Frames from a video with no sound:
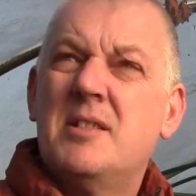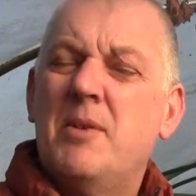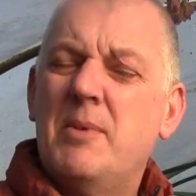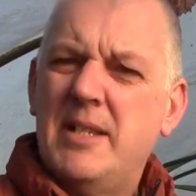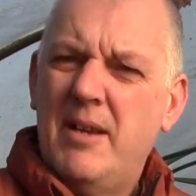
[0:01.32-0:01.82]
So
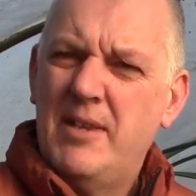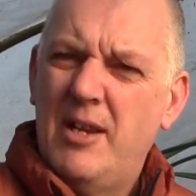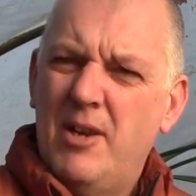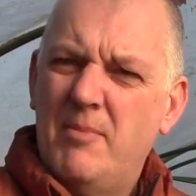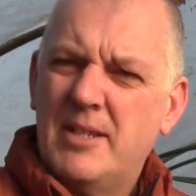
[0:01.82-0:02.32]
we're down the
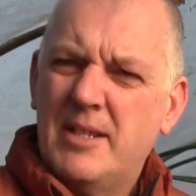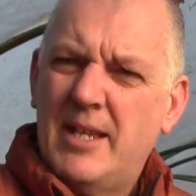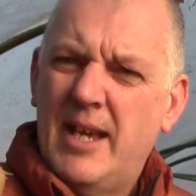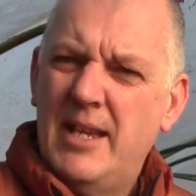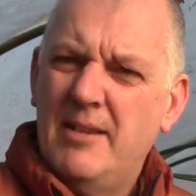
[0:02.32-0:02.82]
allotment
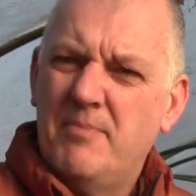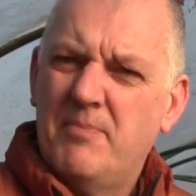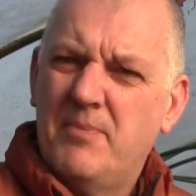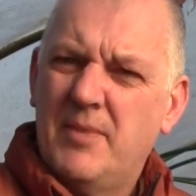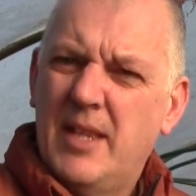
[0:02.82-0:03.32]
today
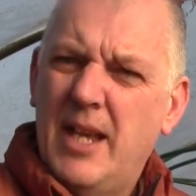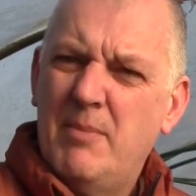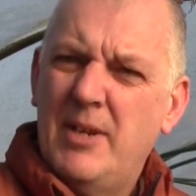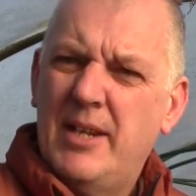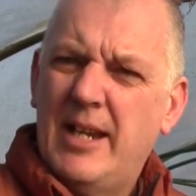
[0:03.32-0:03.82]
and
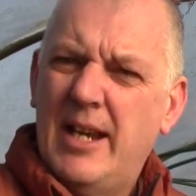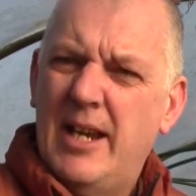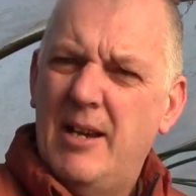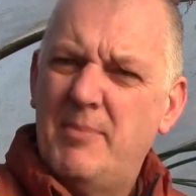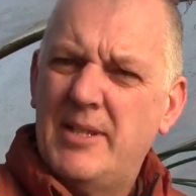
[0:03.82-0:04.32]
we're looking at
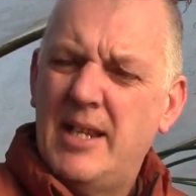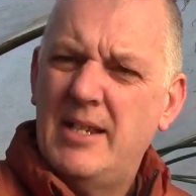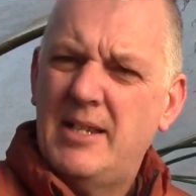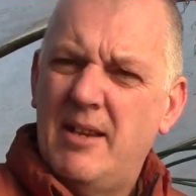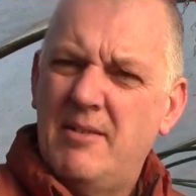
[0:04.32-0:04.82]
our
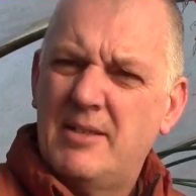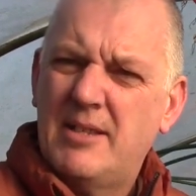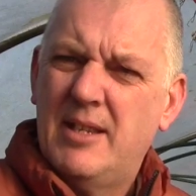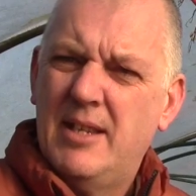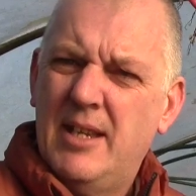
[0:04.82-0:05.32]

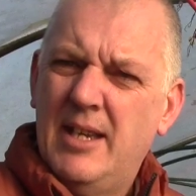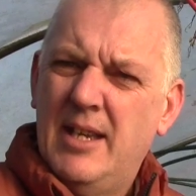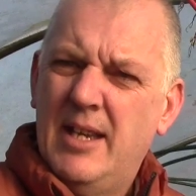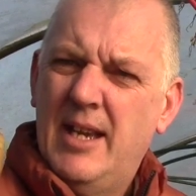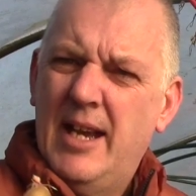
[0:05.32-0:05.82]
potatoes,
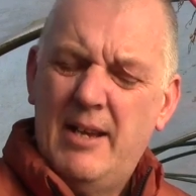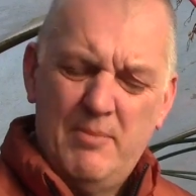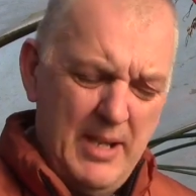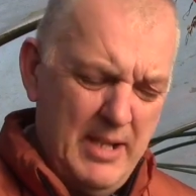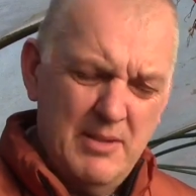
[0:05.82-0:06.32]

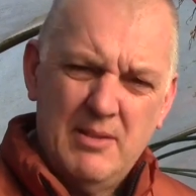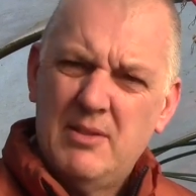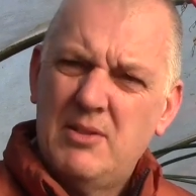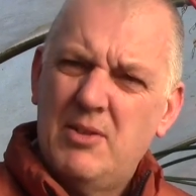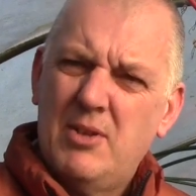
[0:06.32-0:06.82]
and we can
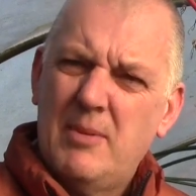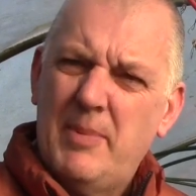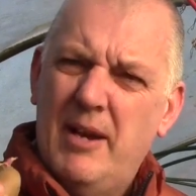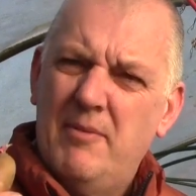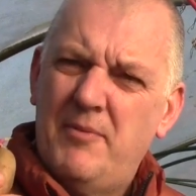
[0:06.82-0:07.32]
talk
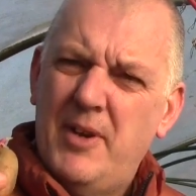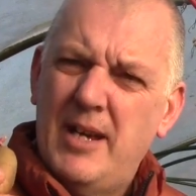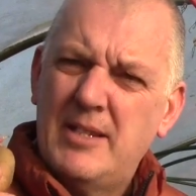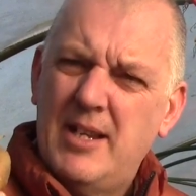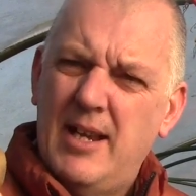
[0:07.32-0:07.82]
about
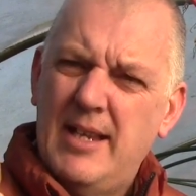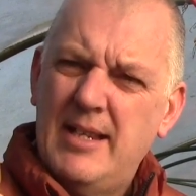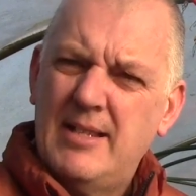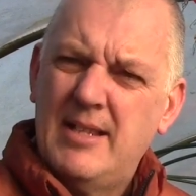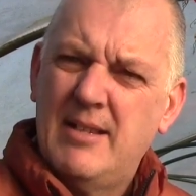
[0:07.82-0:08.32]
first
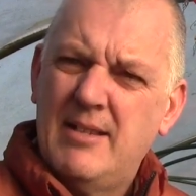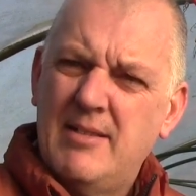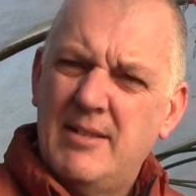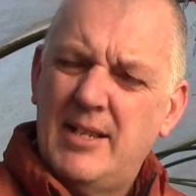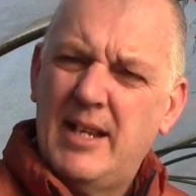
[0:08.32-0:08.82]
earlies,
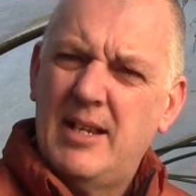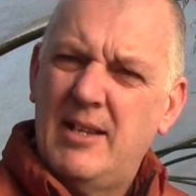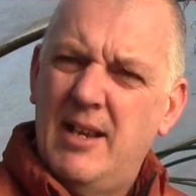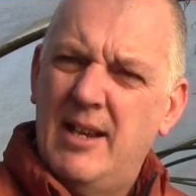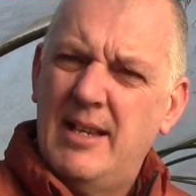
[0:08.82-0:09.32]
second
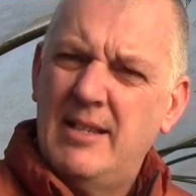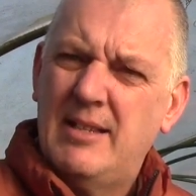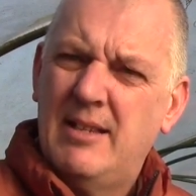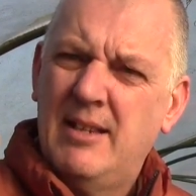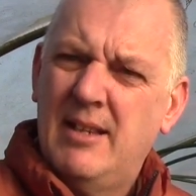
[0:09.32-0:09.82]

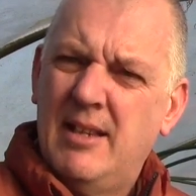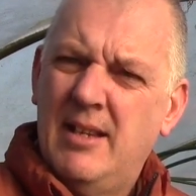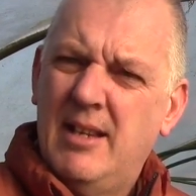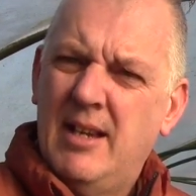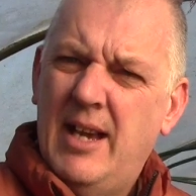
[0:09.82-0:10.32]
earlies
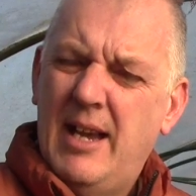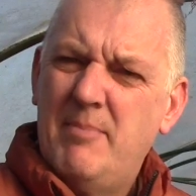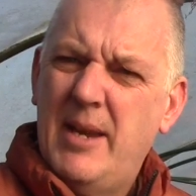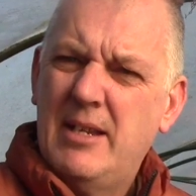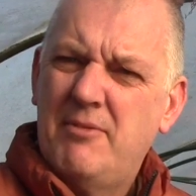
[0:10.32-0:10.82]

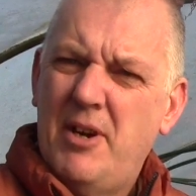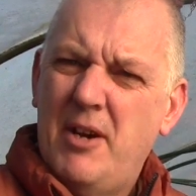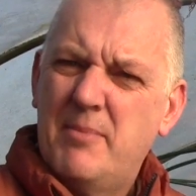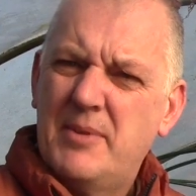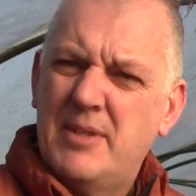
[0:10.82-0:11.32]
and main
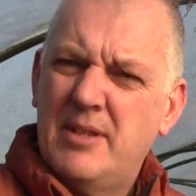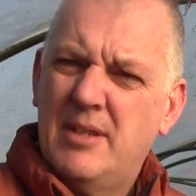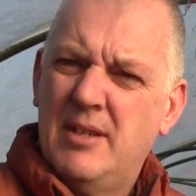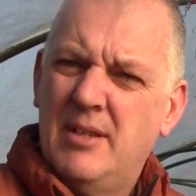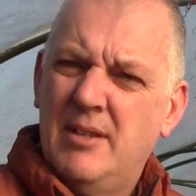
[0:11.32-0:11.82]
crops.
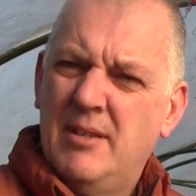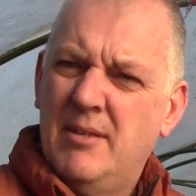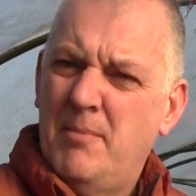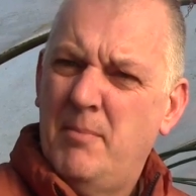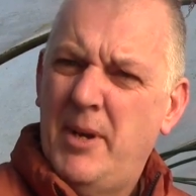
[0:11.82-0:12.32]

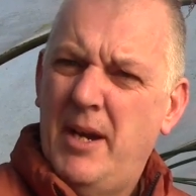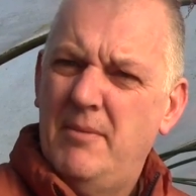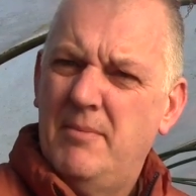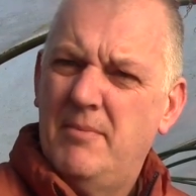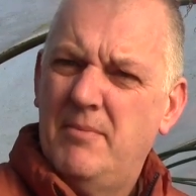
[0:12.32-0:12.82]
But
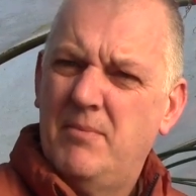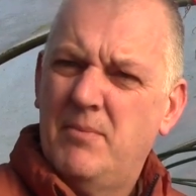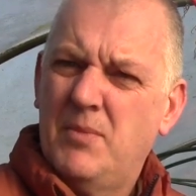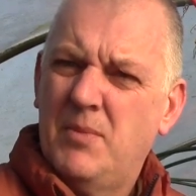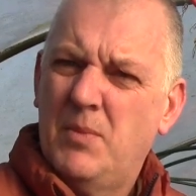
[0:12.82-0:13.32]

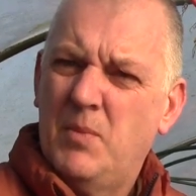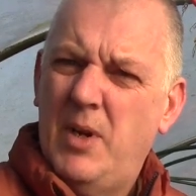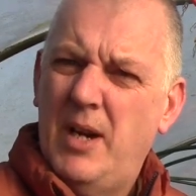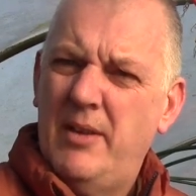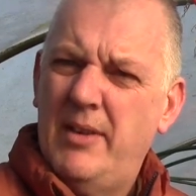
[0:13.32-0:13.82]

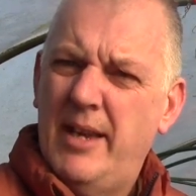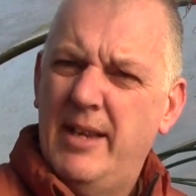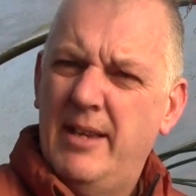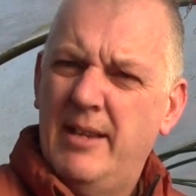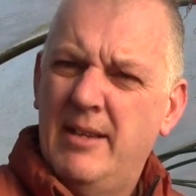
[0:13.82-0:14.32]
what are they?